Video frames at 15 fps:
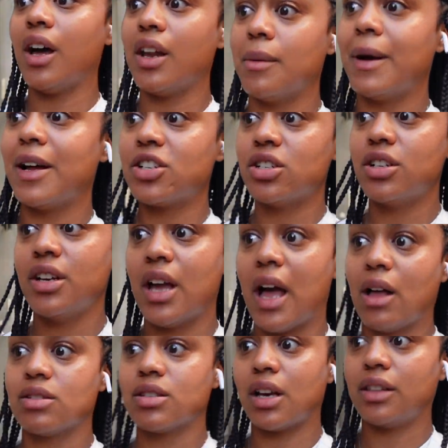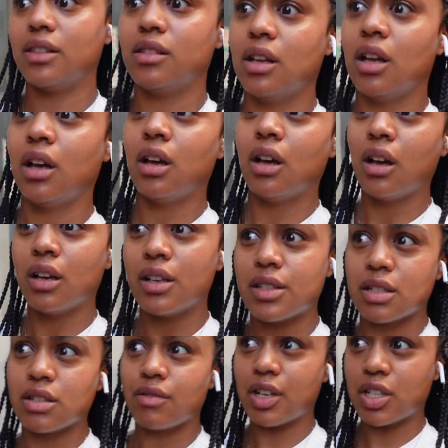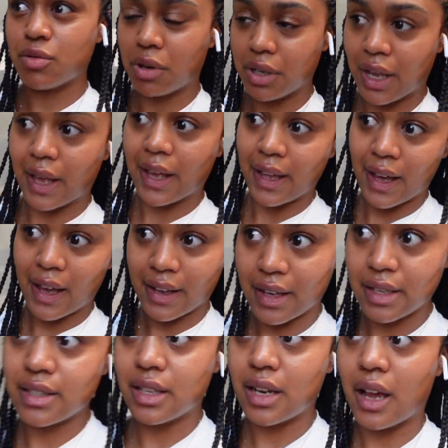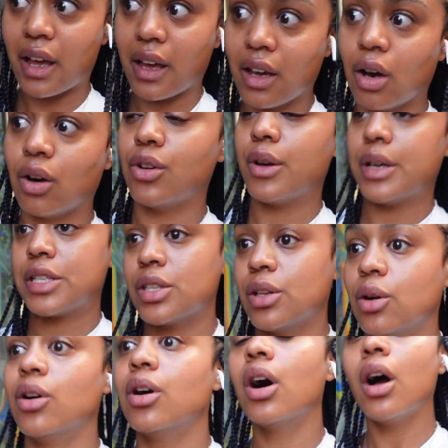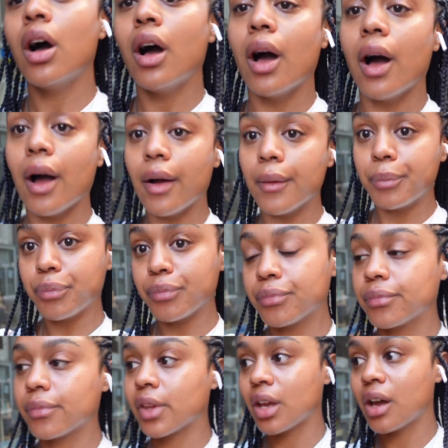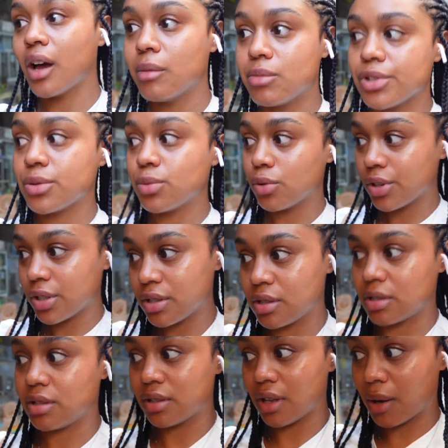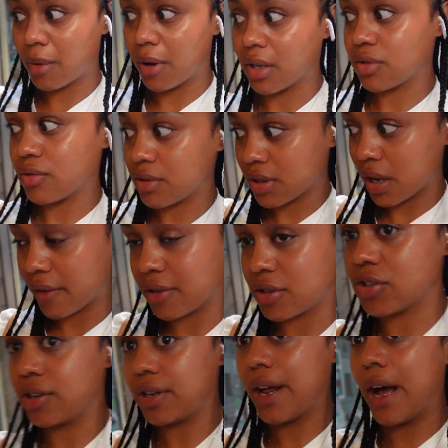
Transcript: And I'm actually outside. Is this the restaurant I ate at yesterday? Oh no, it's not. Um, I'm just walking to the Starbucks Reserve Roastery